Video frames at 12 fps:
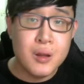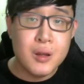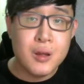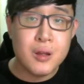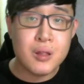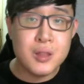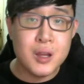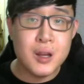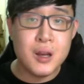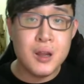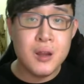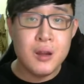his
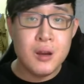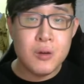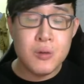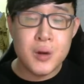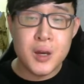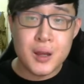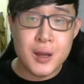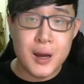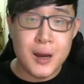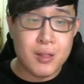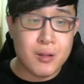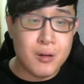daily Reddit
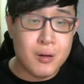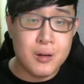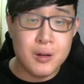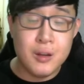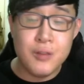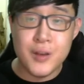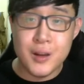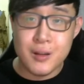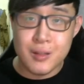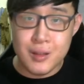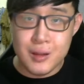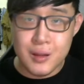guides on the
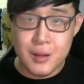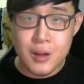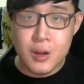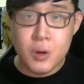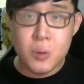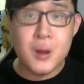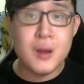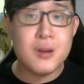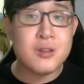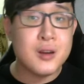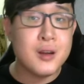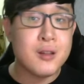fantasy, where he
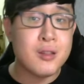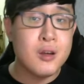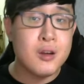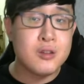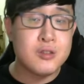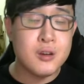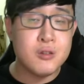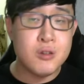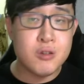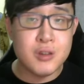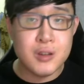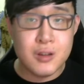shares general
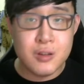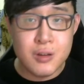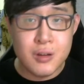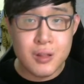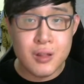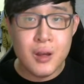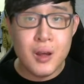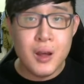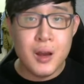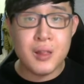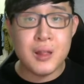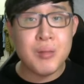strategies
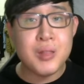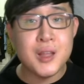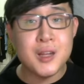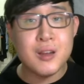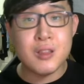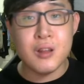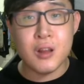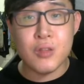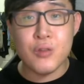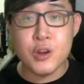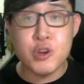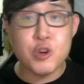and some statistics
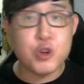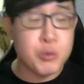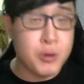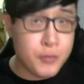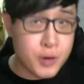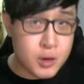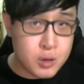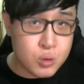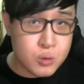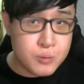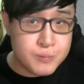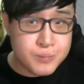for you to refer
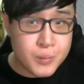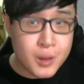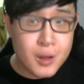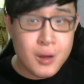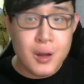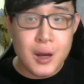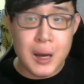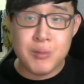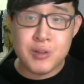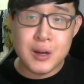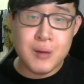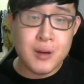to. I'm
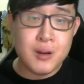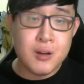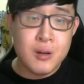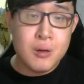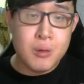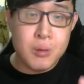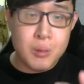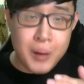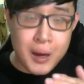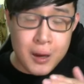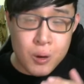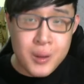sharing
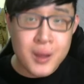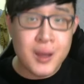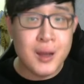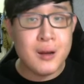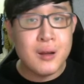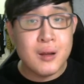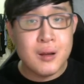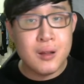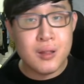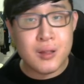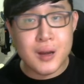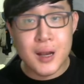by looking at
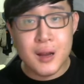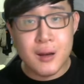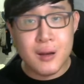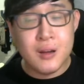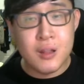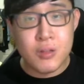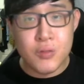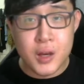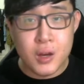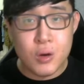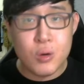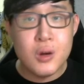this guide in this
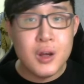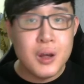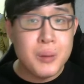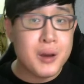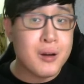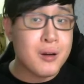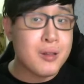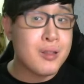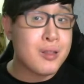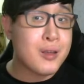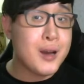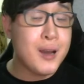video because
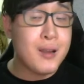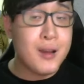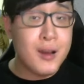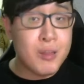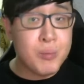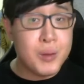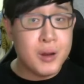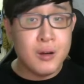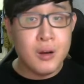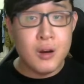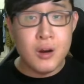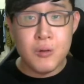this guide has been
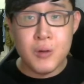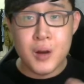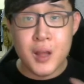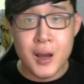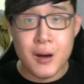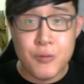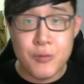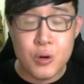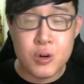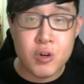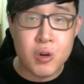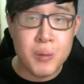really helpful
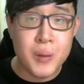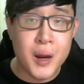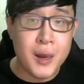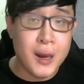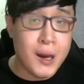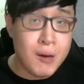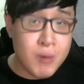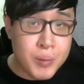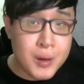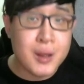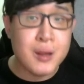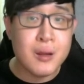to remind
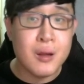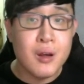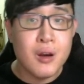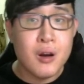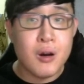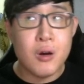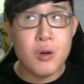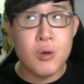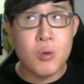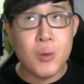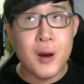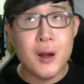everybody
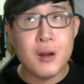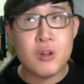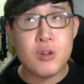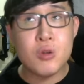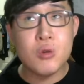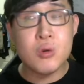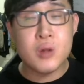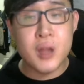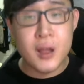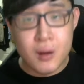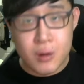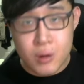on what to
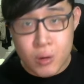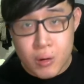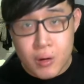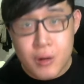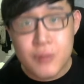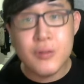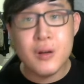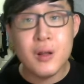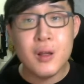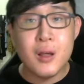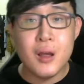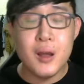take note of
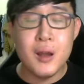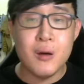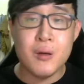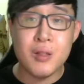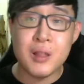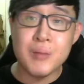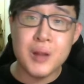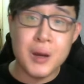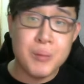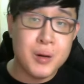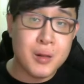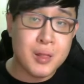and on some
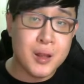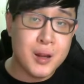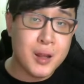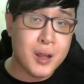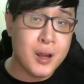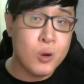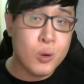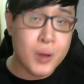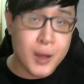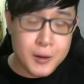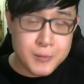numbers that they can look at.